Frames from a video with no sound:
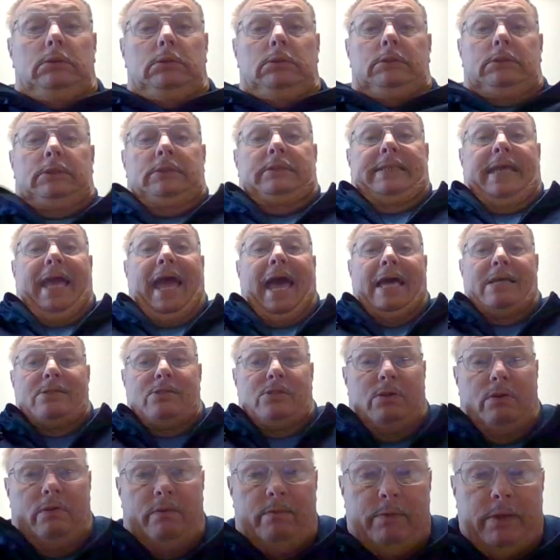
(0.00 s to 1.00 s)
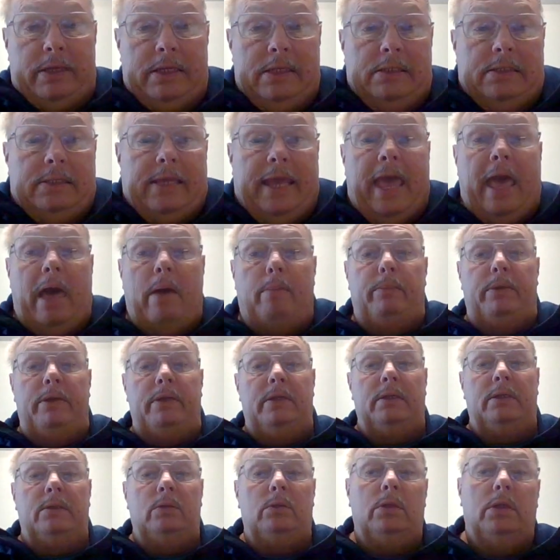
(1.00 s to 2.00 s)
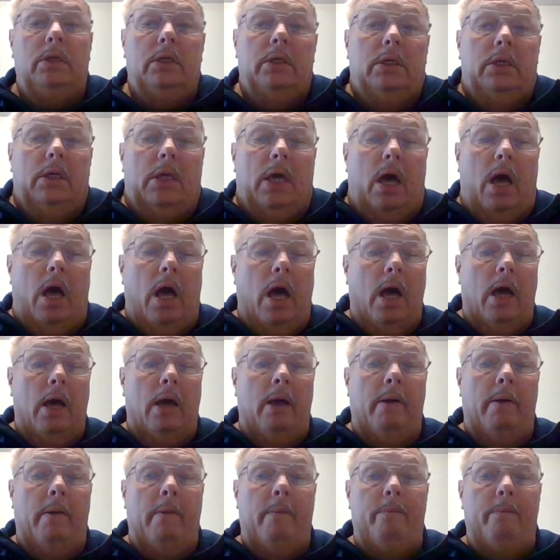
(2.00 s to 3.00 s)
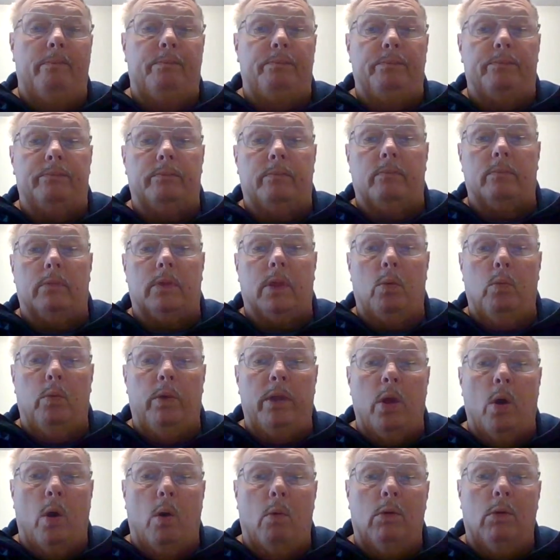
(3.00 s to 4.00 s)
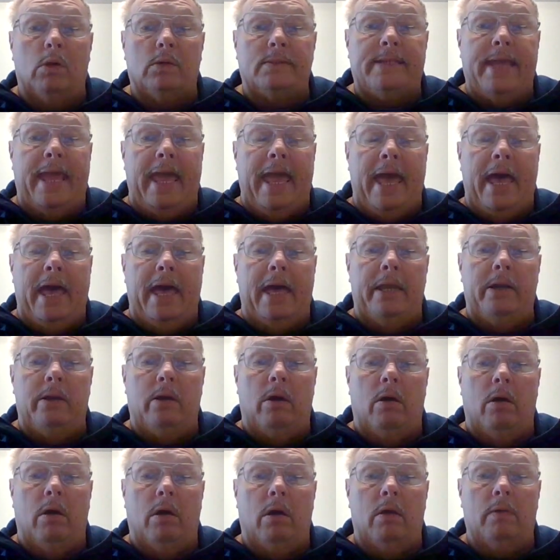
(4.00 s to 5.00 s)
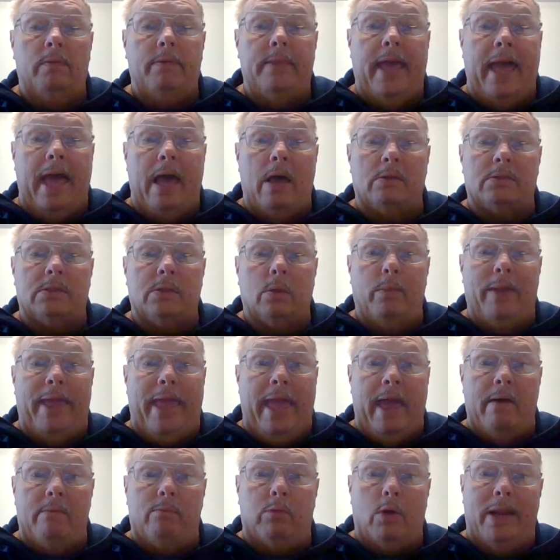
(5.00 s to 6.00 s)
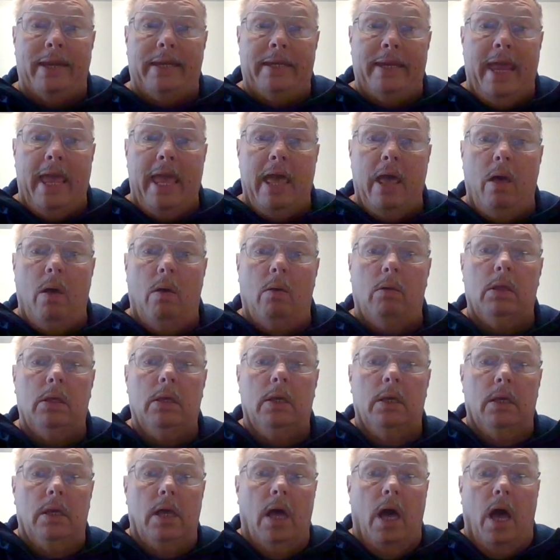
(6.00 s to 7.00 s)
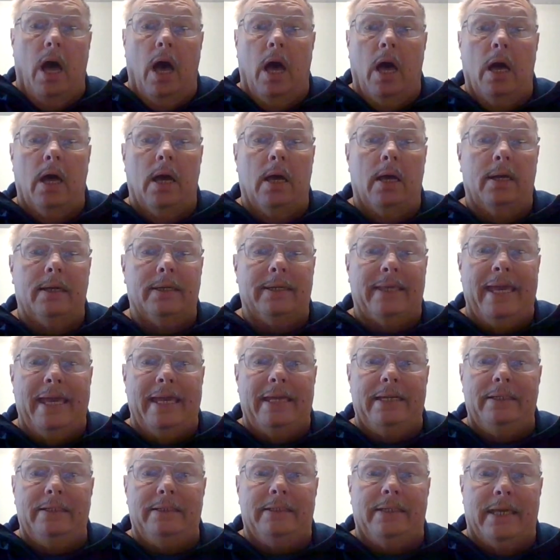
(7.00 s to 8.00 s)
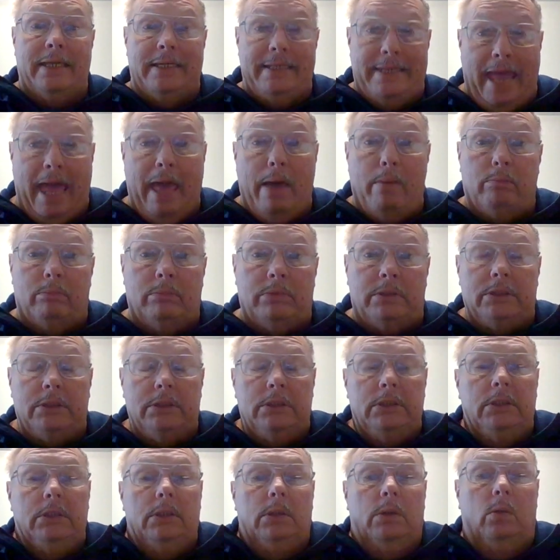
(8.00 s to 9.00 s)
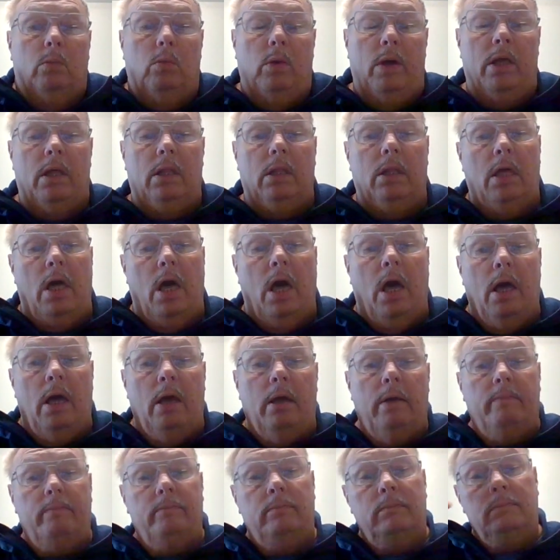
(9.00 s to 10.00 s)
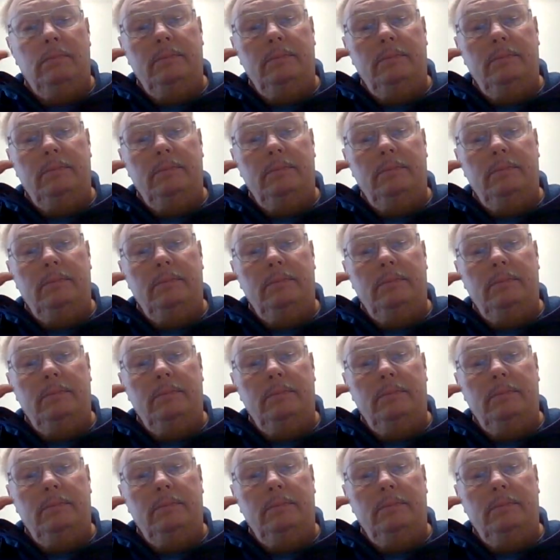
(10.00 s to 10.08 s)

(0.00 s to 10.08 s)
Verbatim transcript: catastrophes happen, and um, we almost had uh, the house that we have right now uh, get condemned. Well, um,